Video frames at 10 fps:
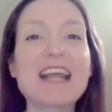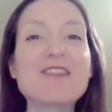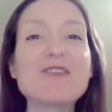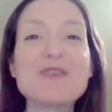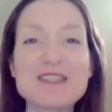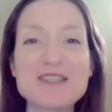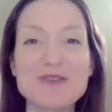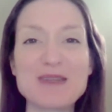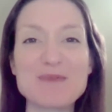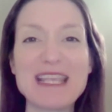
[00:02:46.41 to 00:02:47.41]
alluded to
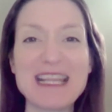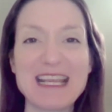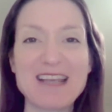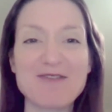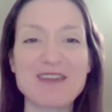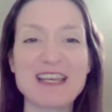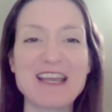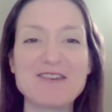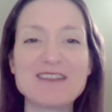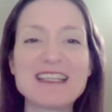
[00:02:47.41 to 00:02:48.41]
at the beginning of the
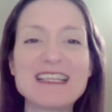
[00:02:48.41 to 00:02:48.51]
video.